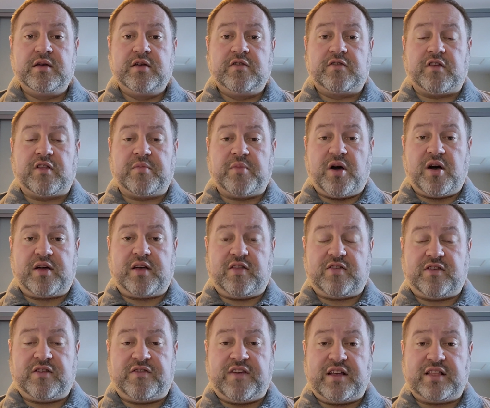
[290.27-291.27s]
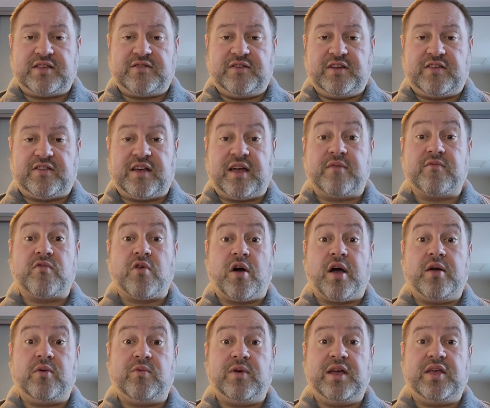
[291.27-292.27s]
So the market's effectively saying,
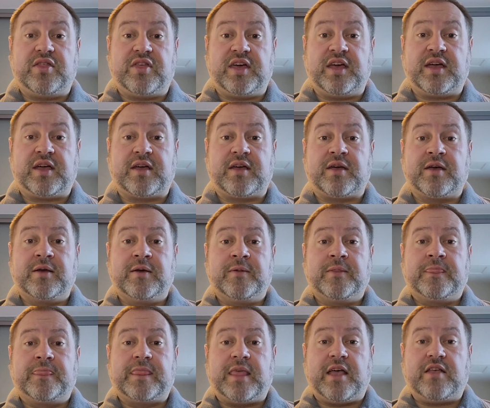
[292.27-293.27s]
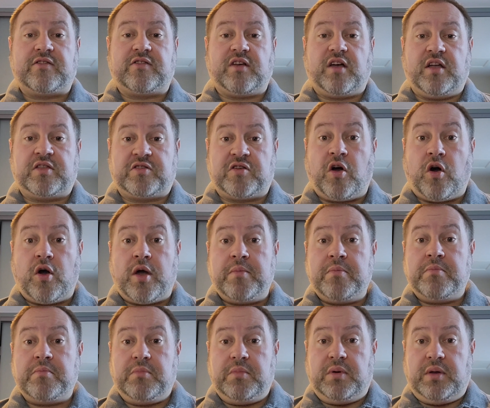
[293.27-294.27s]
right, we think there's a
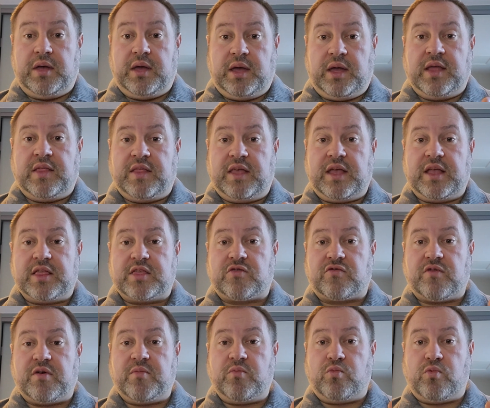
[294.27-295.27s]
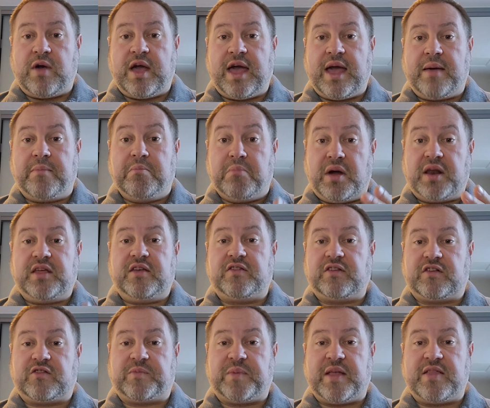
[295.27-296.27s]
time in the interim where money's
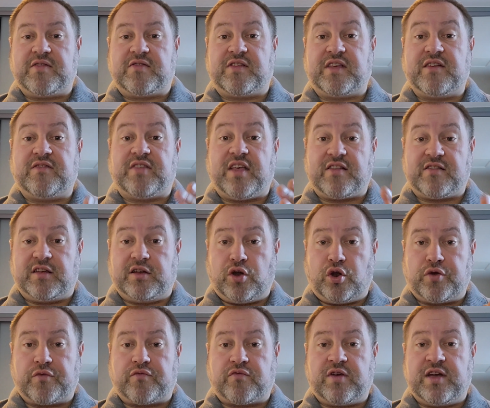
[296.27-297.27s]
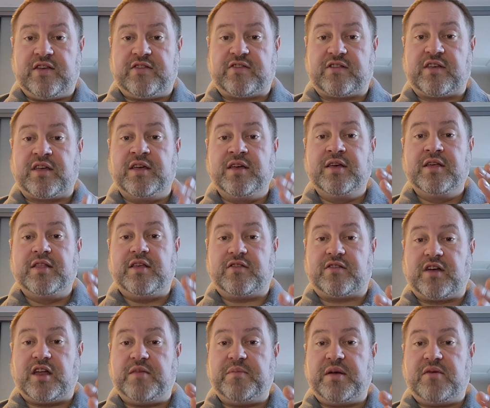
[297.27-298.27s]
expensive, there's a lot of risk, there's
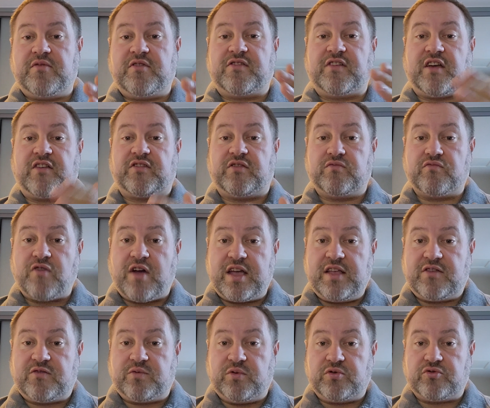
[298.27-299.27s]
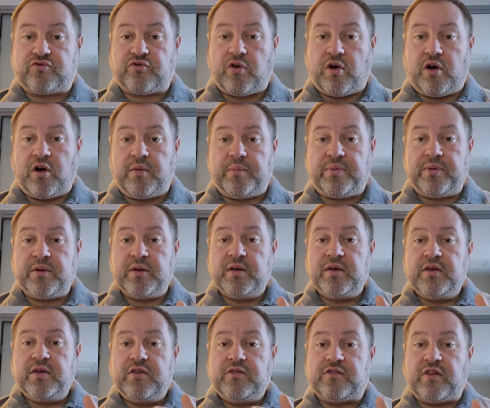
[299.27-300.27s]
going to be a recession, rates will drop,
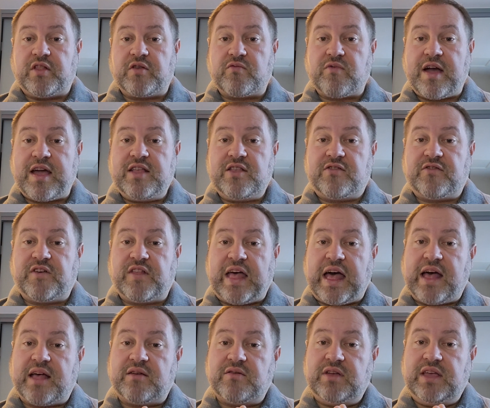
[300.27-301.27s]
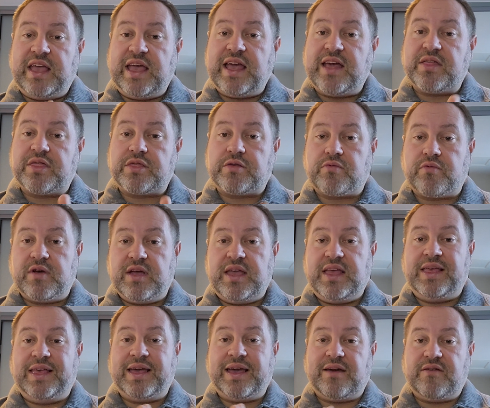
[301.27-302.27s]
So the rates for that year 3,
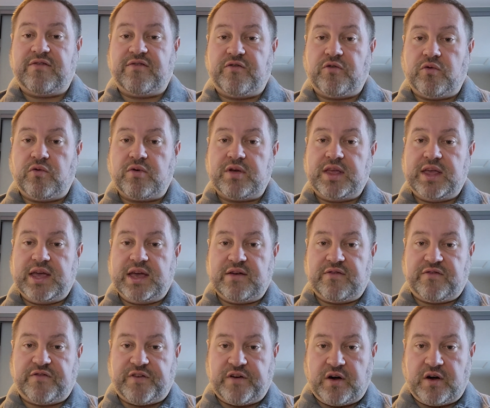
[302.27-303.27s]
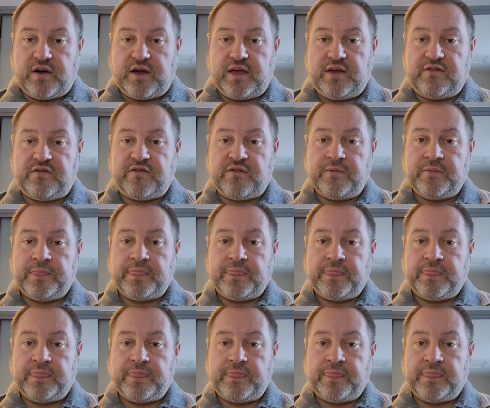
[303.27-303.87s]
year 4 and year 5